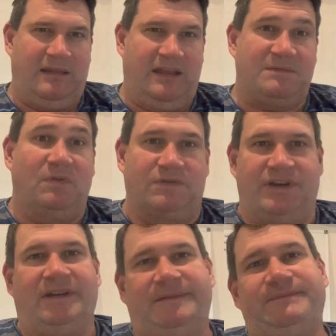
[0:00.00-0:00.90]
that's
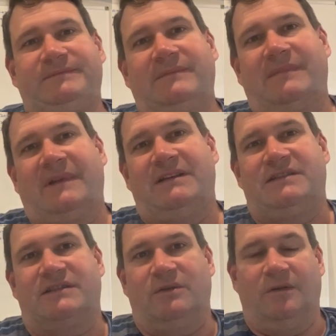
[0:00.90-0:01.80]
bullshit. Let's
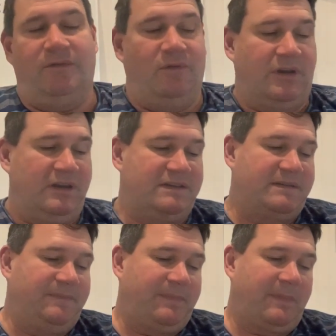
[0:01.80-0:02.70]
just call it for what it is.